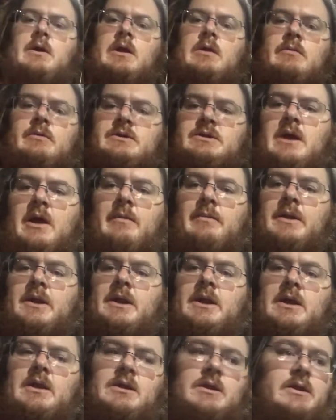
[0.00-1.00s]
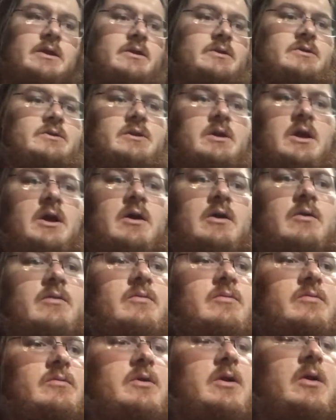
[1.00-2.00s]
anyways, I'm going to get this
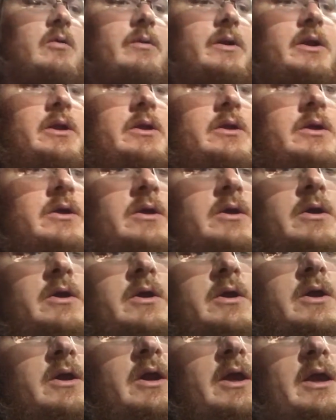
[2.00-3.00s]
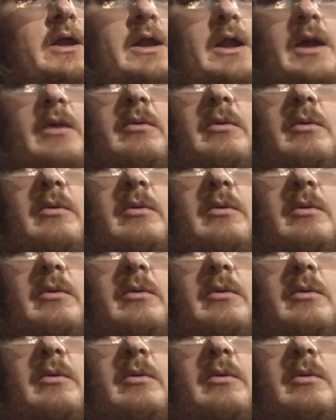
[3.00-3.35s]
going, and I